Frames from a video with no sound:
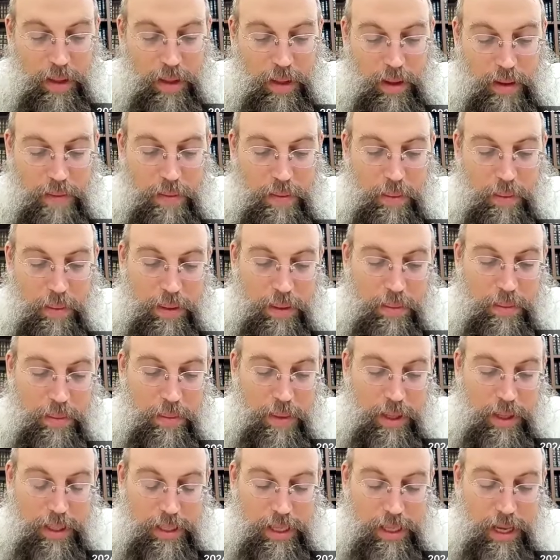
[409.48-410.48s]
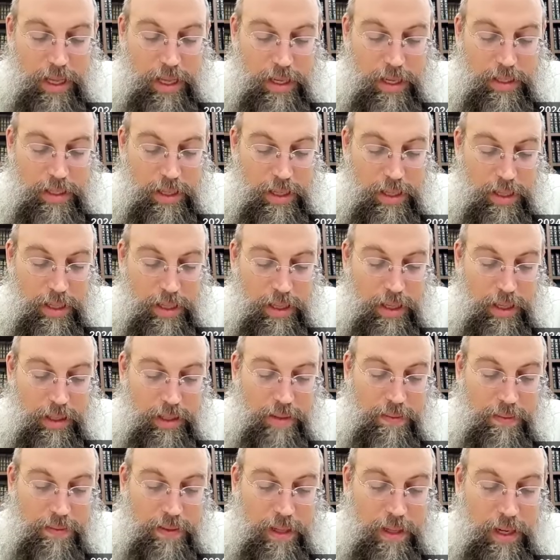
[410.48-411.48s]
If you want, we could say it's a little
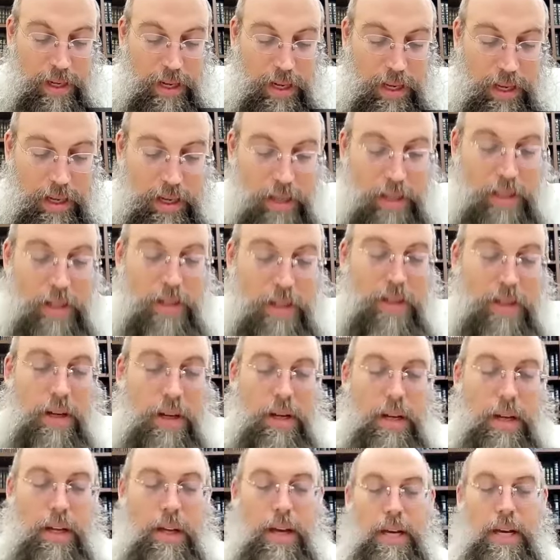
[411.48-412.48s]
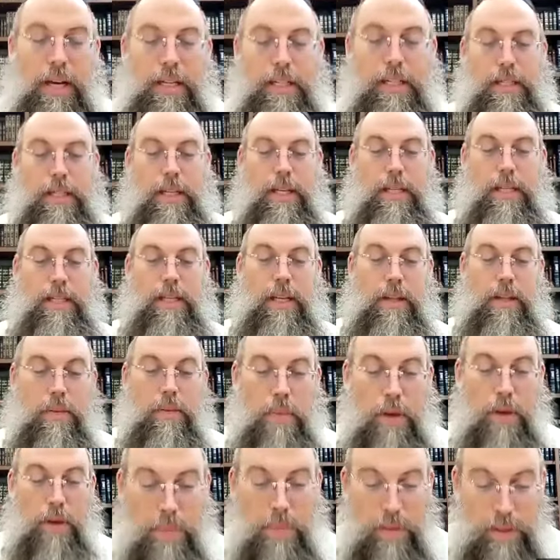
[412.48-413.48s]
different. Kidiktani, as it says that
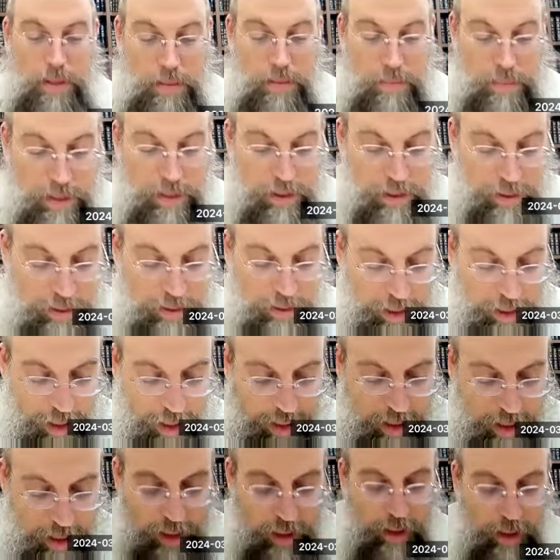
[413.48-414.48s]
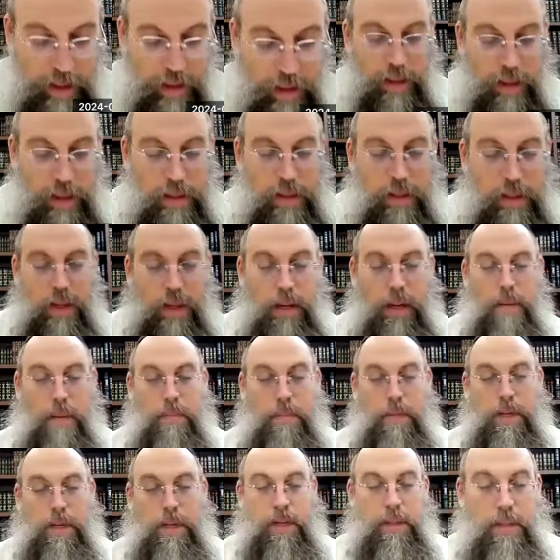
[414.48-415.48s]
one person was holding it. Dasala
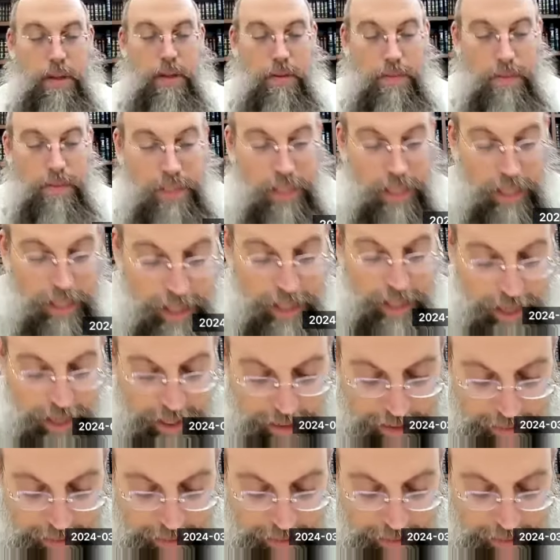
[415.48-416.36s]
kaman kitafas lechad.